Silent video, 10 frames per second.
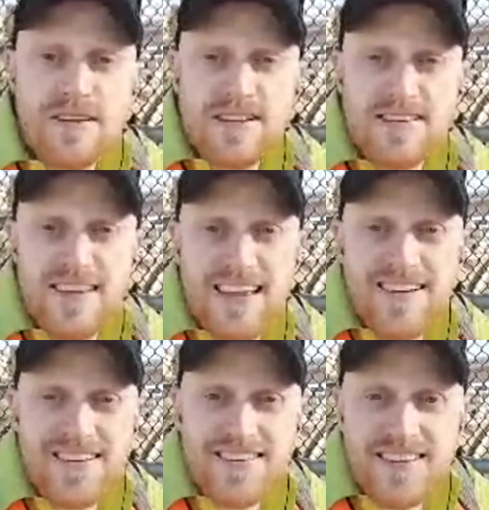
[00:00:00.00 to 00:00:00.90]
Let's
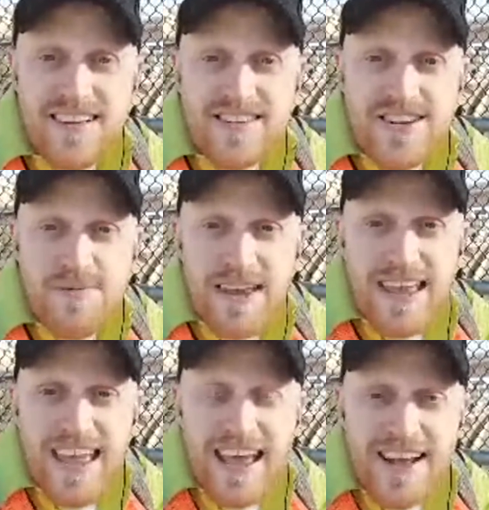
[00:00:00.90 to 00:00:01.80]
see. Jimmy,
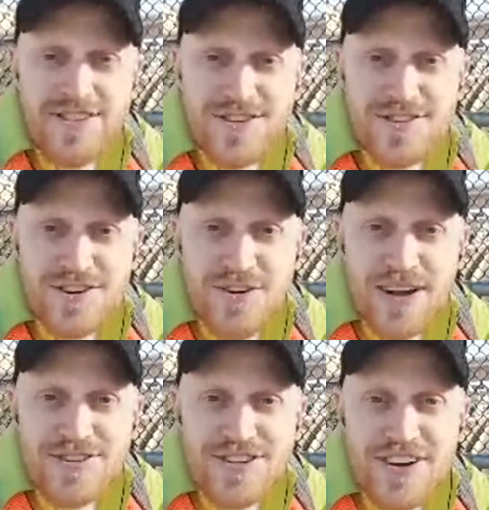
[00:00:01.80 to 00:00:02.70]
he answered your
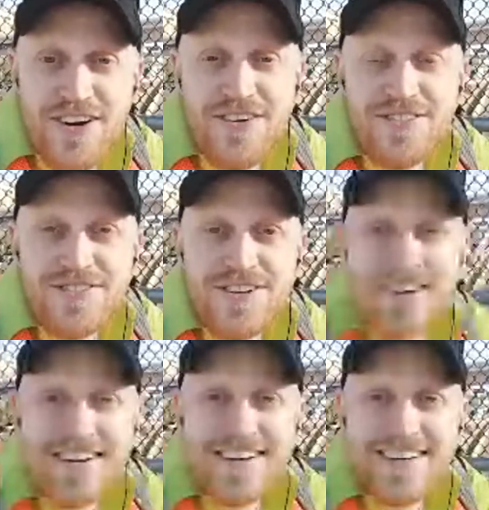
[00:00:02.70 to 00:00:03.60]
question. Oh,
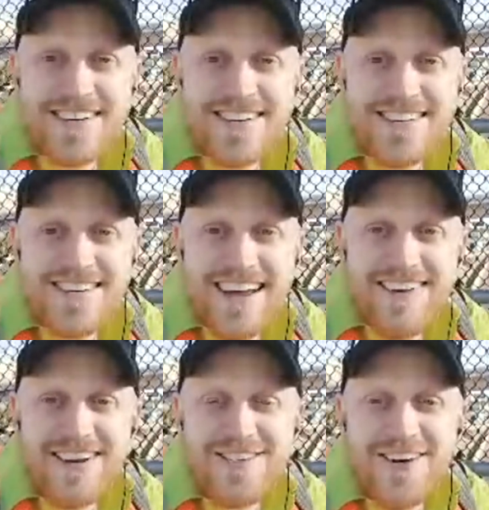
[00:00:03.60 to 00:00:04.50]
good. I
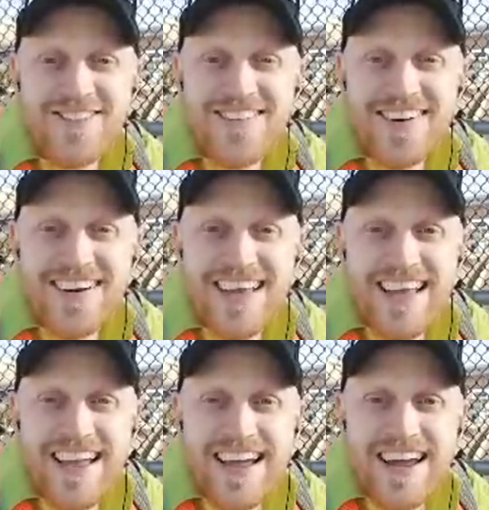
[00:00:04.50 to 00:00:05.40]
don't remember.
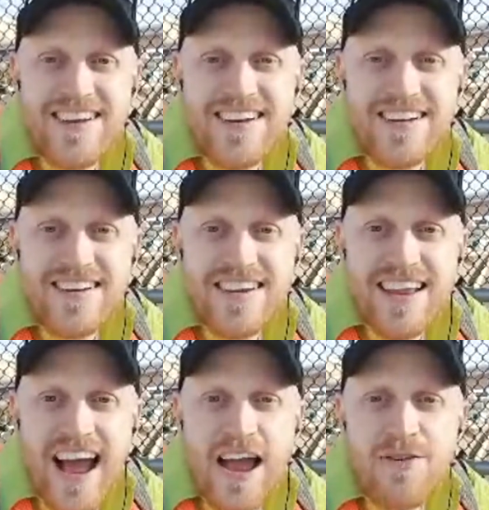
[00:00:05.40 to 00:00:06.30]

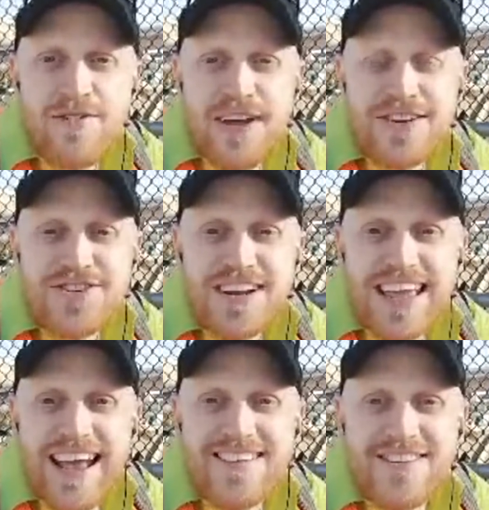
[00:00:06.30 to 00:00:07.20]
I would venture to
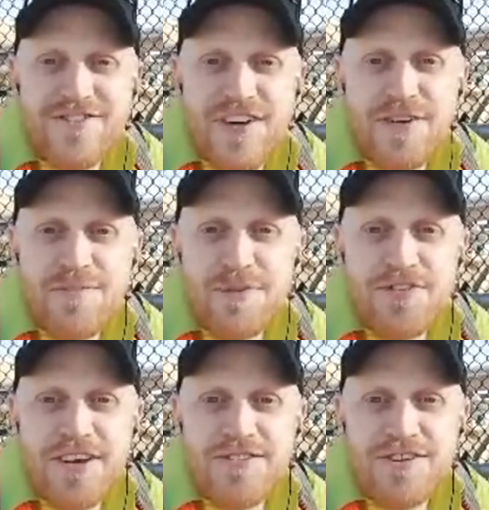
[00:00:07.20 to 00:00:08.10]
guess that
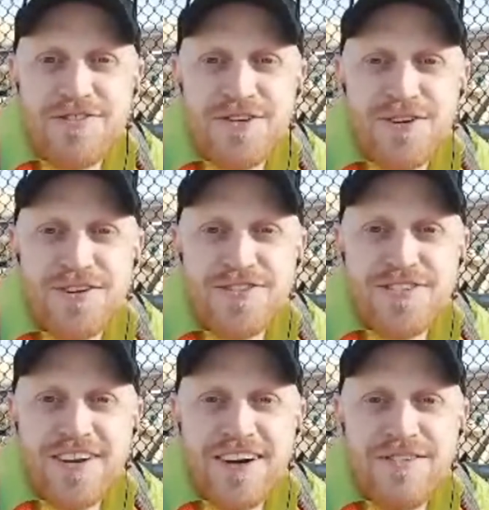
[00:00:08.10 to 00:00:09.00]
50% of your viewers
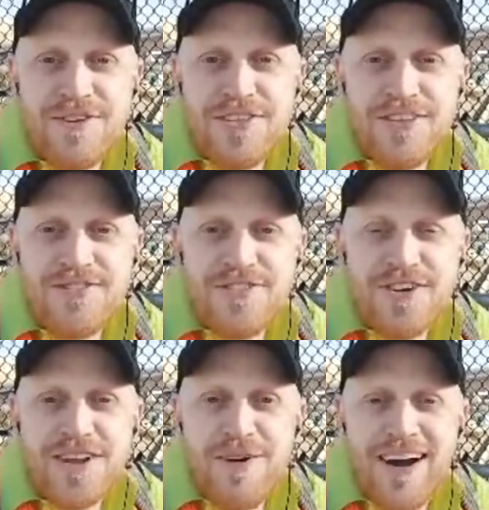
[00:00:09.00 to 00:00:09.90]
live within
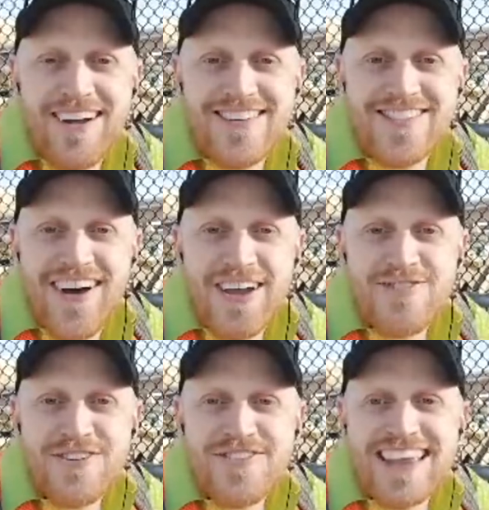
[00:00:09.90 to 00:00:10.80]
30 miles of I
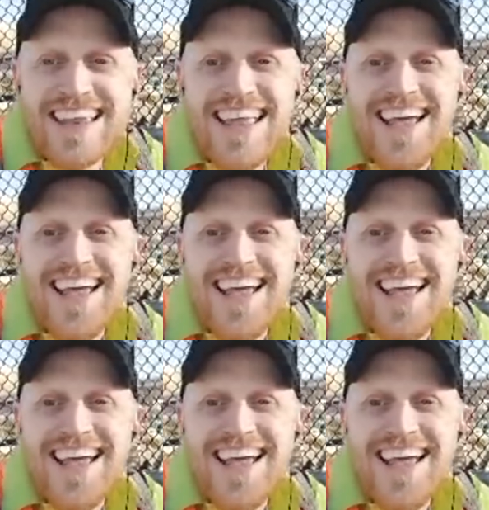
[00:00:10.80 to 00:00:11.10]
15.